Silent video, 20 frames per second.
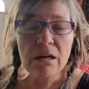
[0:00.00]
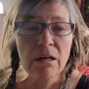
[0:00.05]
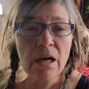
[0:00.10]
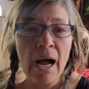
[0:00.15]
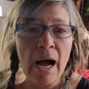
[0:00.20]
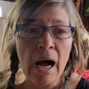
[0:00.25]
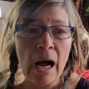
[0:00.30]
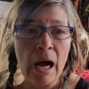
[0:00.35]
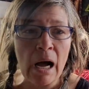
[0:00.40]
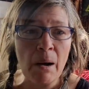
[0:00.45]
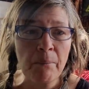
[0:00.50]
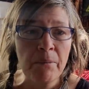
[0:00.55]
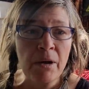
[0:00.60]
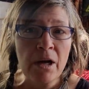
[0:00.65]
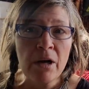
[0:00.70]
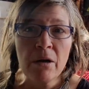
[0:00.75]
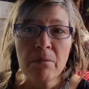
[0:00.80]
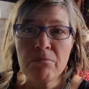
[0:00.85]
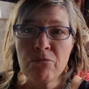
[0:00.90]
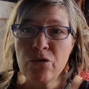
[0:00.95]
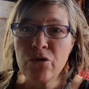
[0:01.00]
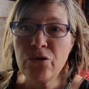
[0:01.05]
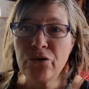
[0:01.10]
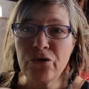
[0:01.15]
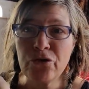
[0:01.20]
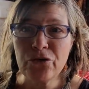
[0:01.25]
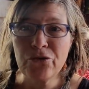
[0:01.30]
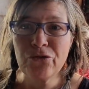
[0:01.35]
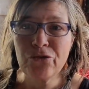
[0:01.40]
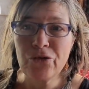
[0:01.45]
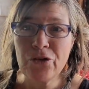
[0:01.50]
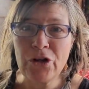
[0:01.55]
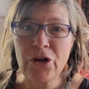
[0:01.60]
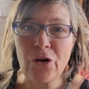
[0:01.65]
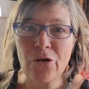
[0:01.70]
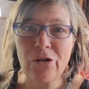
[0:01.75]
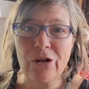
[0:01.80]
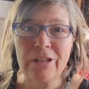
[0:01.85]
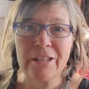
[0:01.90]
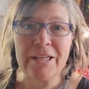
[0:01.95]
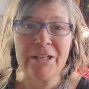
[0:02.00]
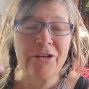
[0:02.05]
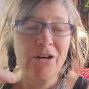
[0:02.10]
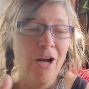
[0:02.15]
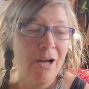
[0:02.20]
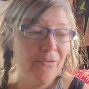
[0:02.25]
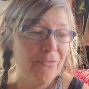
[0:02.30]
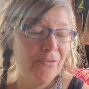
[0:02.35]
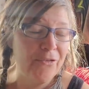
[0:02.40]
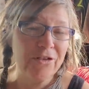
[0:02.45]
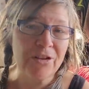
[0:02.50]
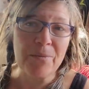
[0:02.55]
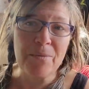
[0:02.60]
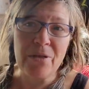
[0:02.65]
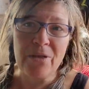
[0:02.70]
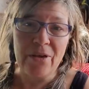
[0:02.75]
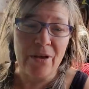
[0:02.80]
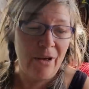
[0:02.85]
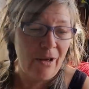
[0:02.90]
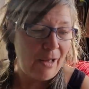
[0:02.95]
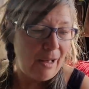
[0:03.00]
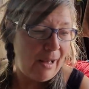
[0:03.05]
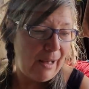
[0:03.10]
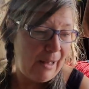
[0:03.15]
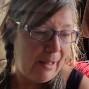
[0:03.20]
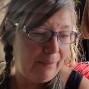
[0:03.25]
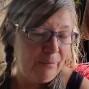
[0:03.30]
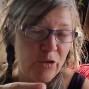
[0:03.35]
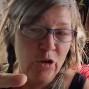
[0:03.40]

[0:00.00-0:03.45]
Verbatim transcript: um, moved, you know, cleaned off some of the um,